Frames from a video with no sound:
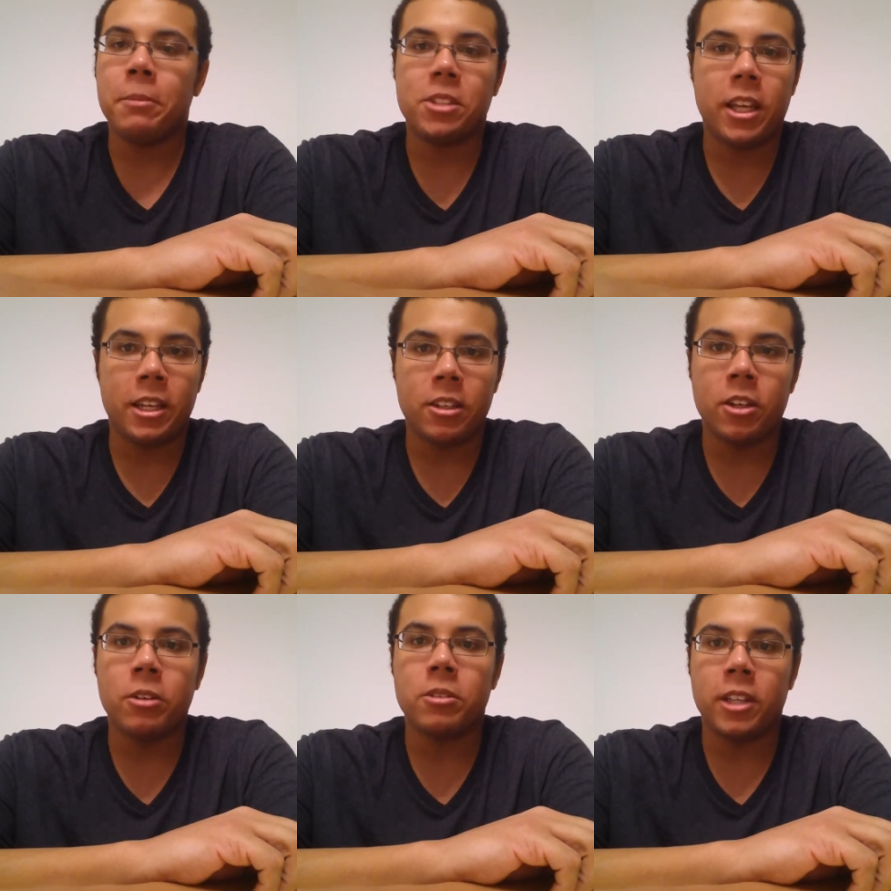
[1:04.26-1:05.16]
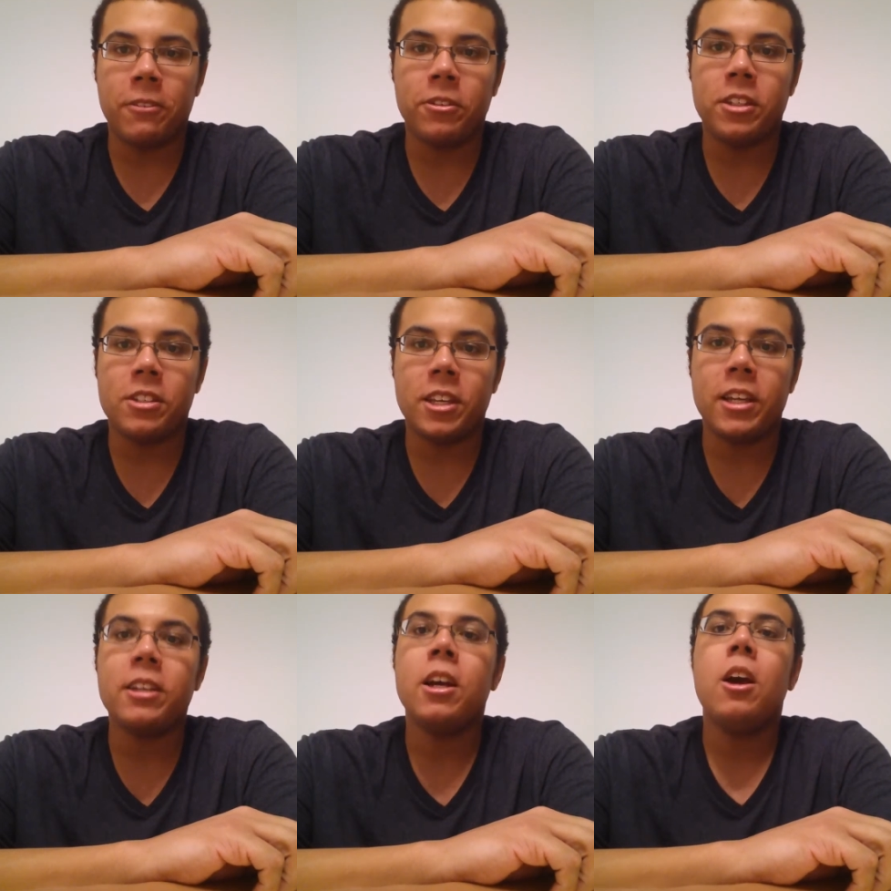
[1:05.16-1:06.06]
I'm saying go, definitely
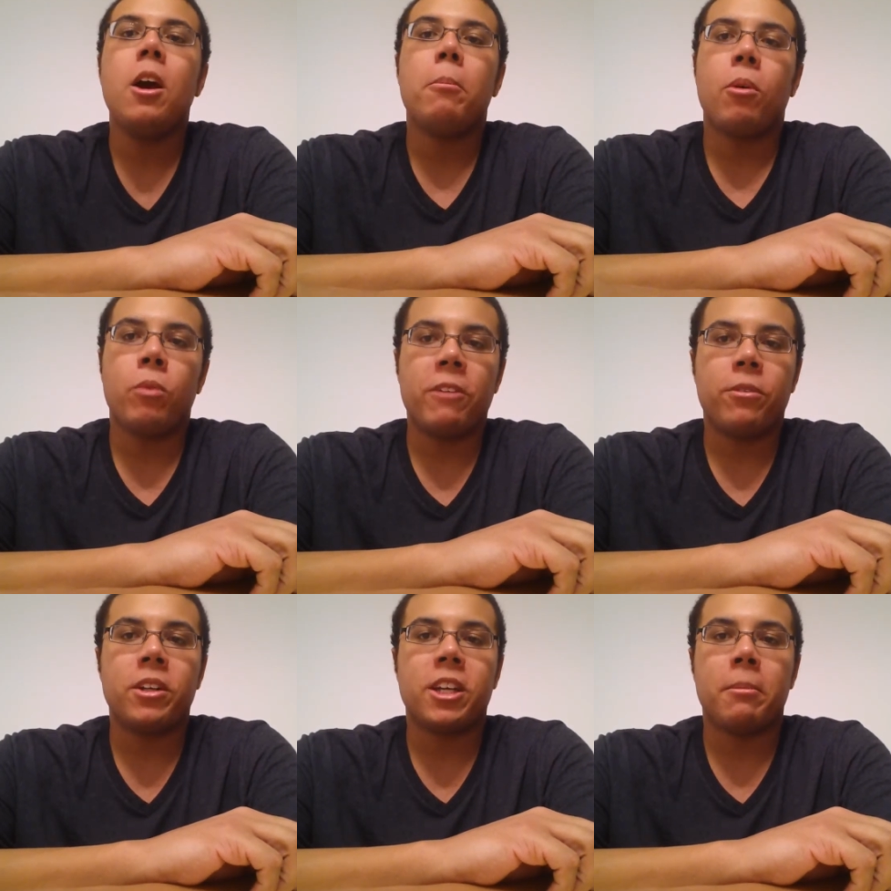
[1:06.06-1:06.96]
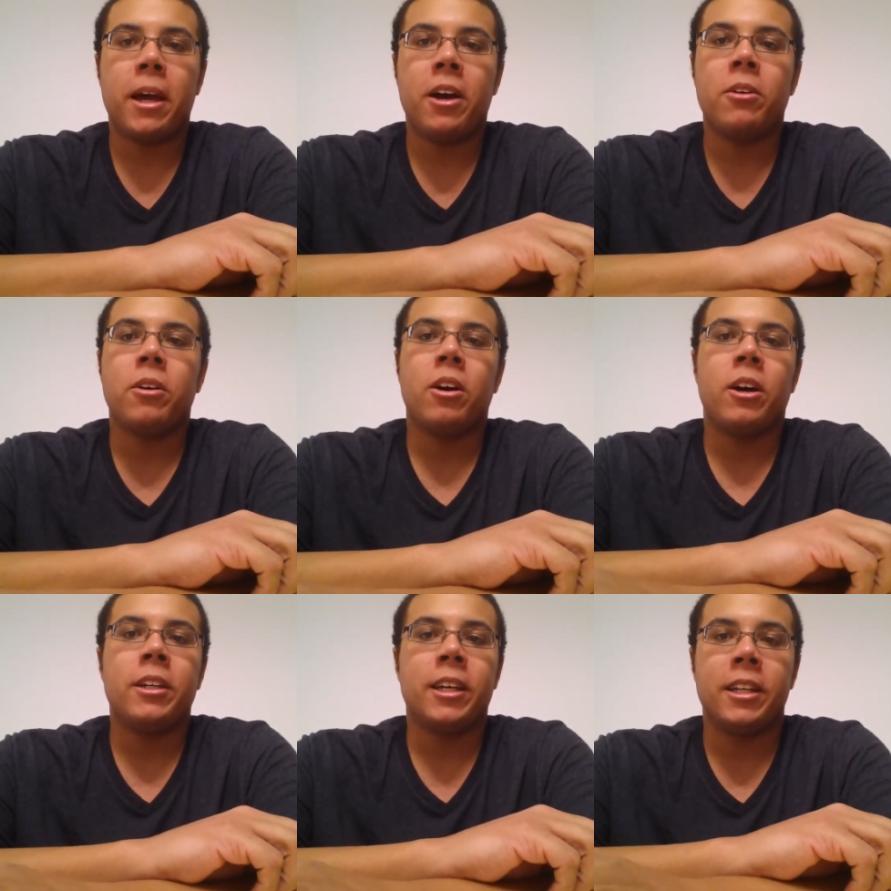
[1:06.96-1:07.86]
see it, but wait for it to come out
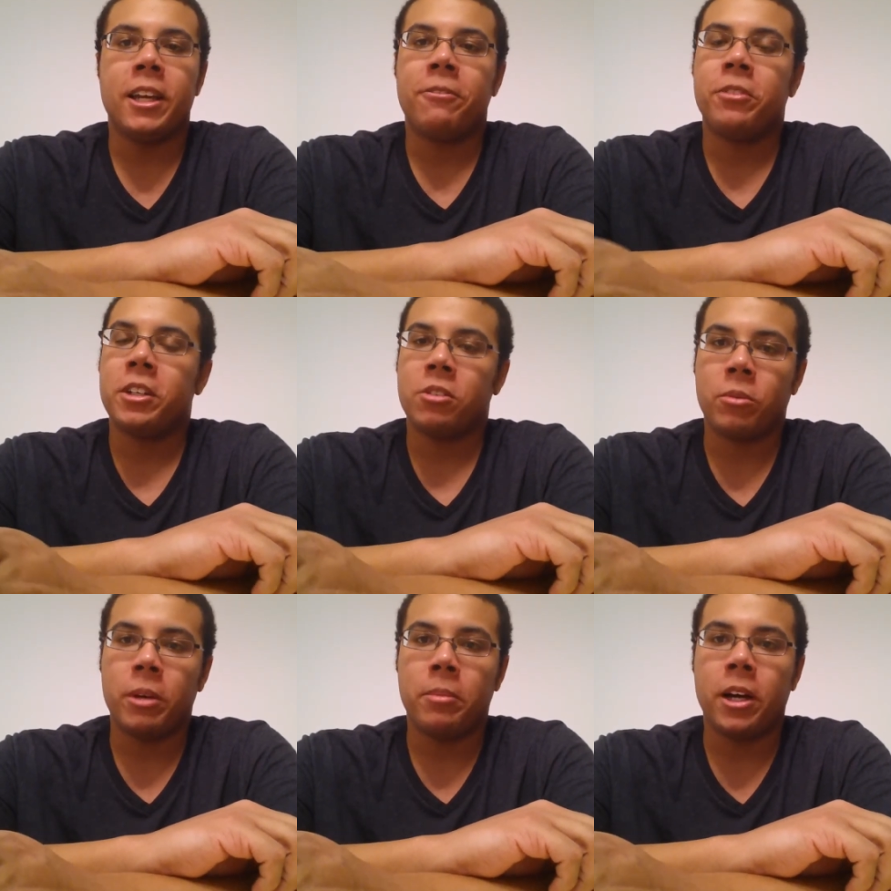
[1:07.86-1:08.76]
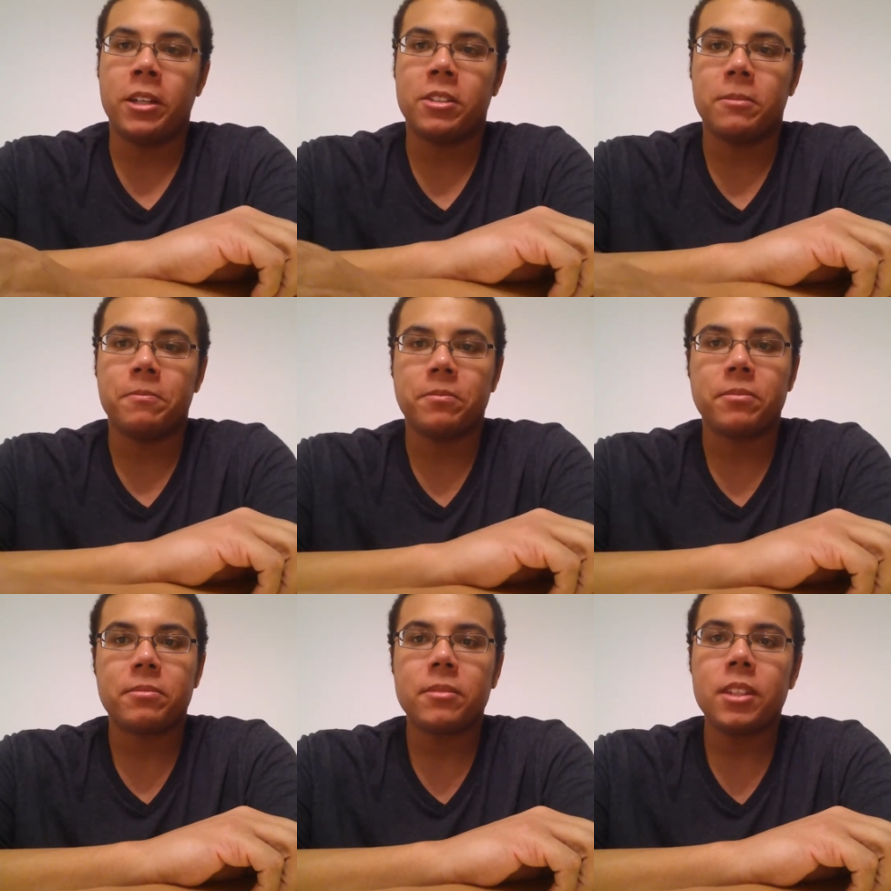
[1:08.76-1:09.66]
on uh, Netflix or Redbox.
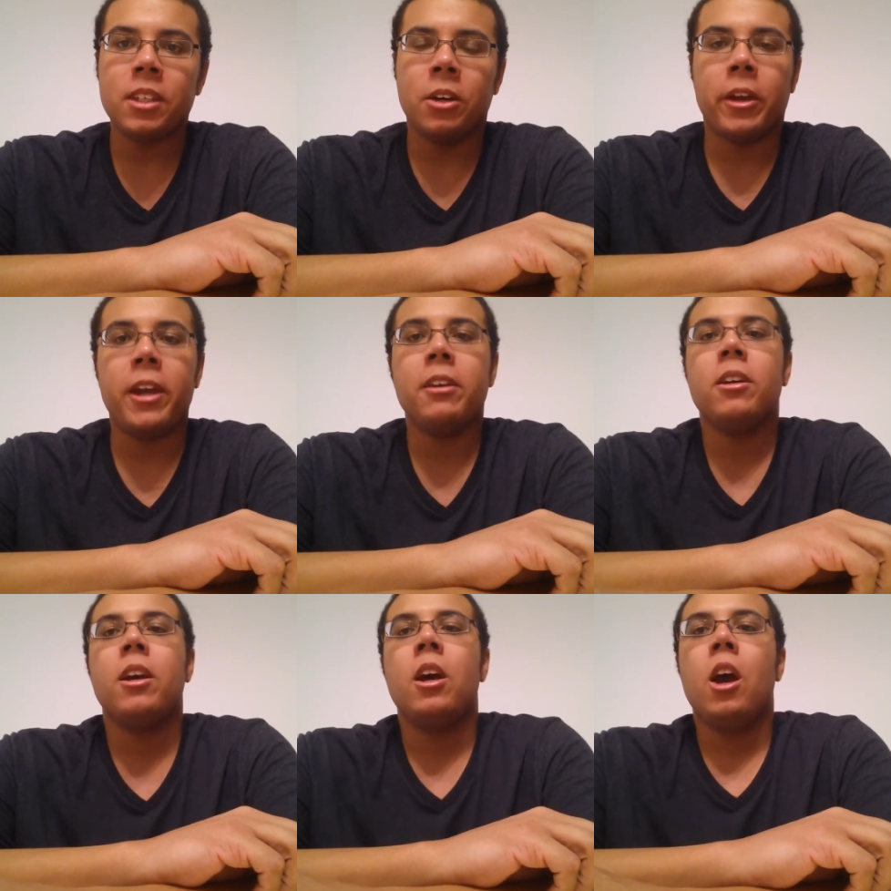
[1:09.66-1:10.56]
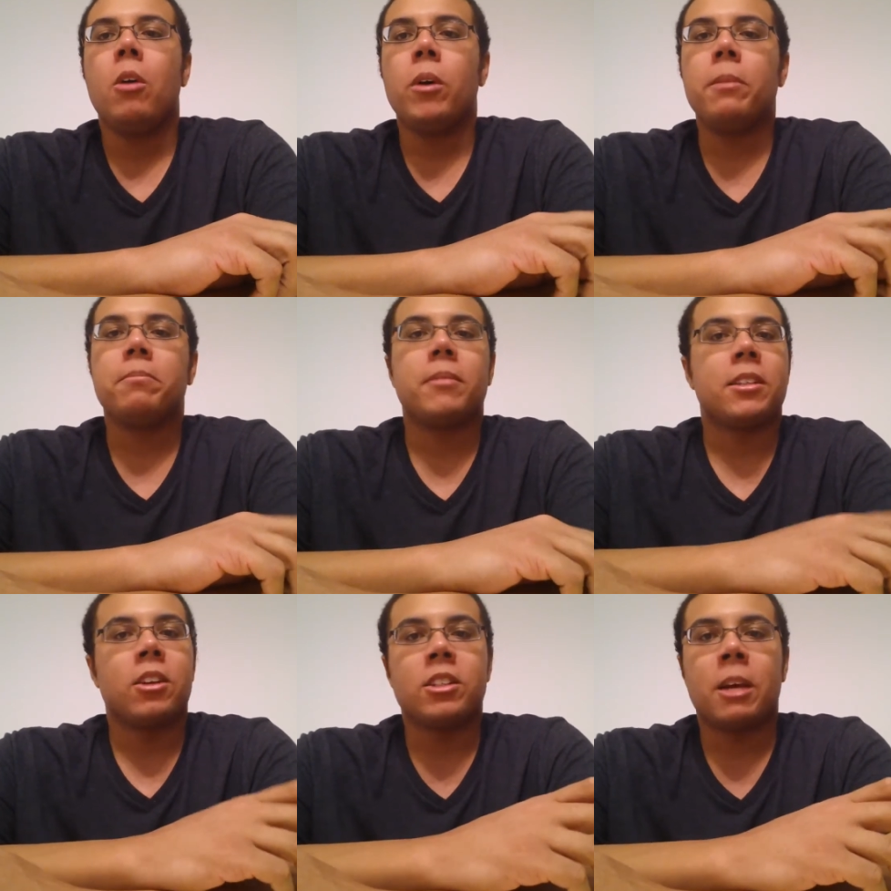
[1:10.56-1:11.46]
Okay? Well,
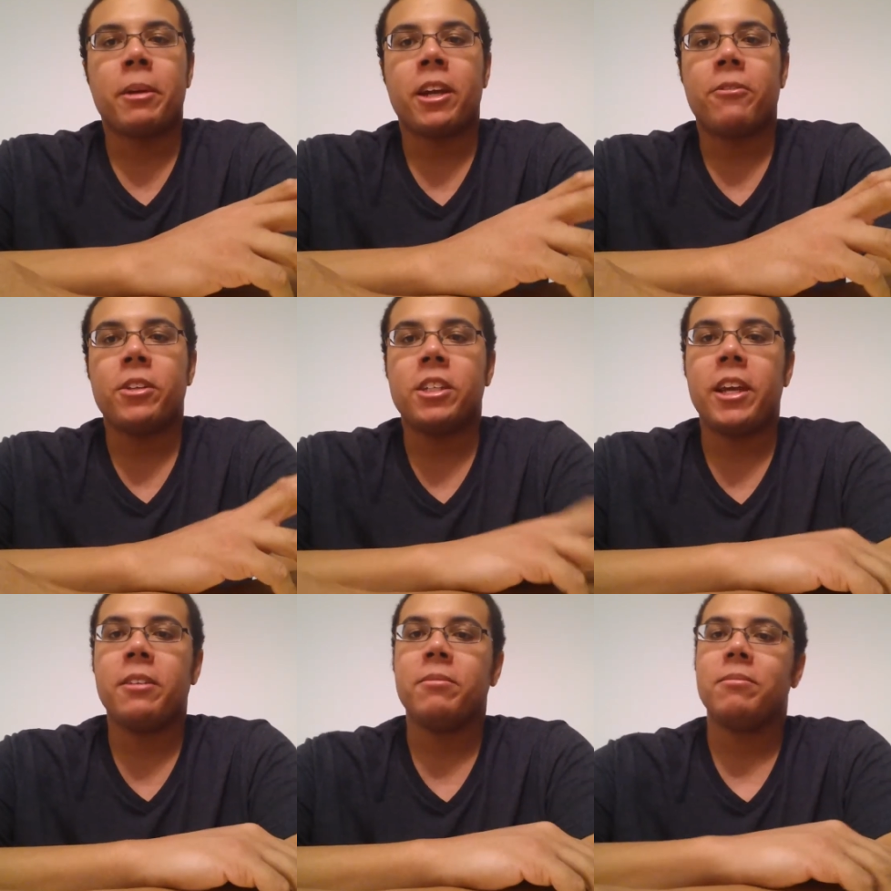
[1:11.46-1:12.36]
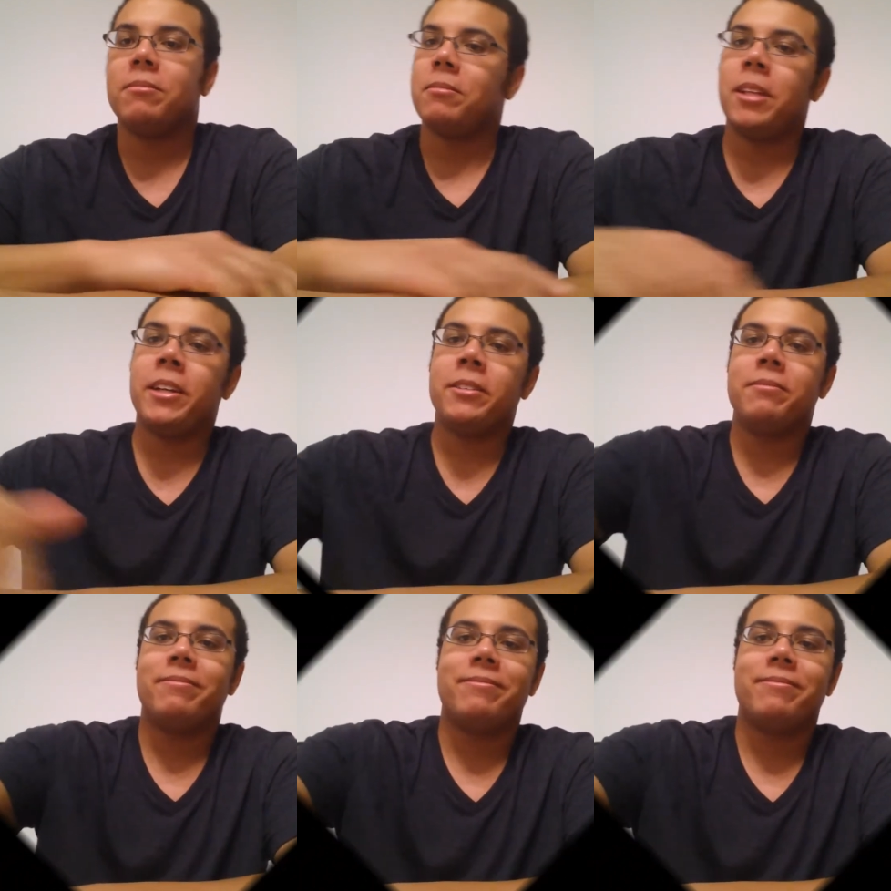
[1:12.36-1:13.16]
that's all the time I got for you today. Later.